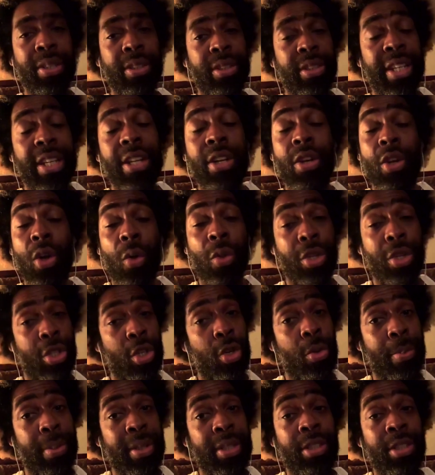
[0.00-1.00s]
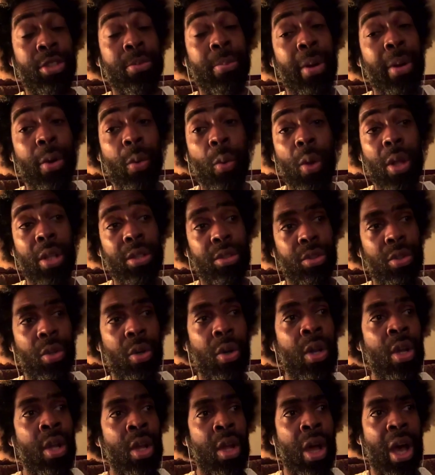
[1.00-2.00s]
know the show business very well. So
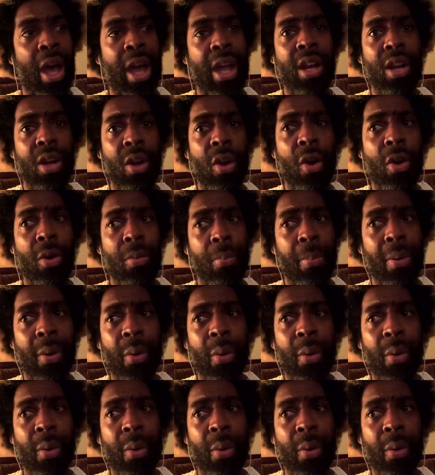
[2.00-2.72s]
I learned